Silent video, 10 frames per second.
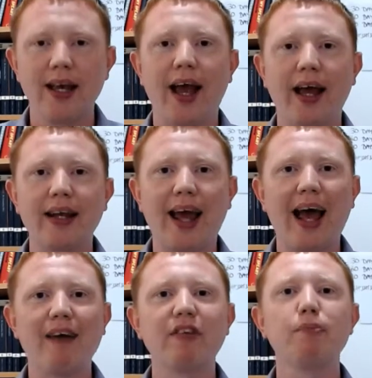And
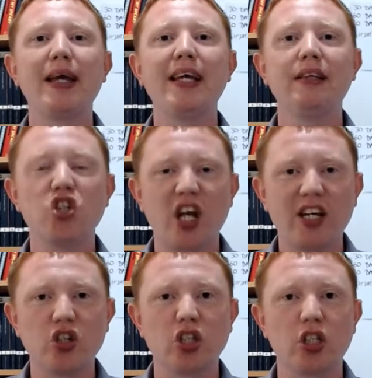having made the
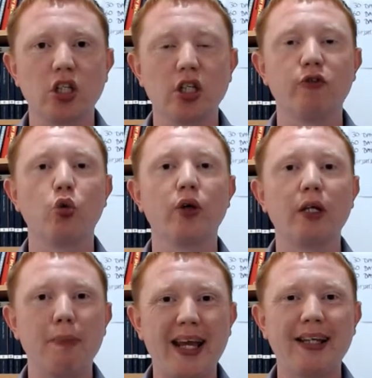changes that you've already
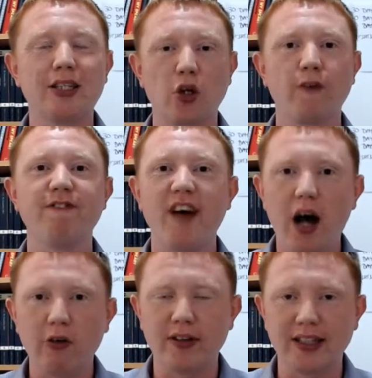made so
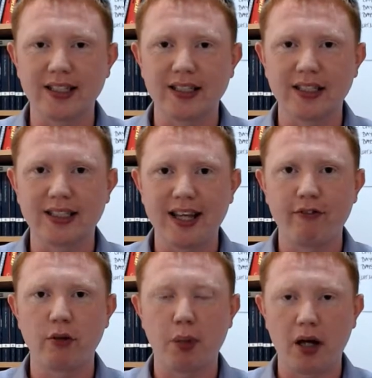far in this
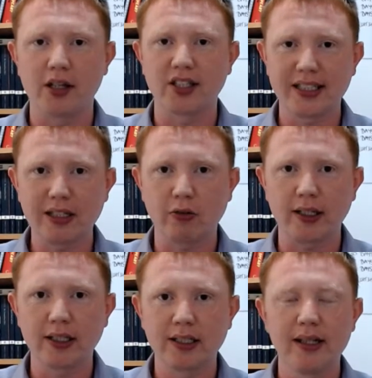7-part
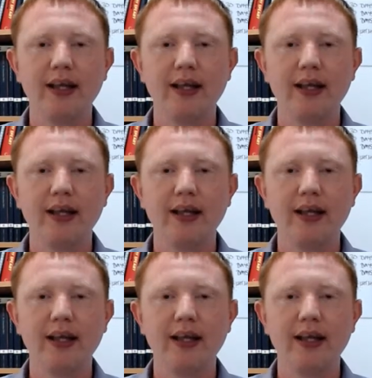series,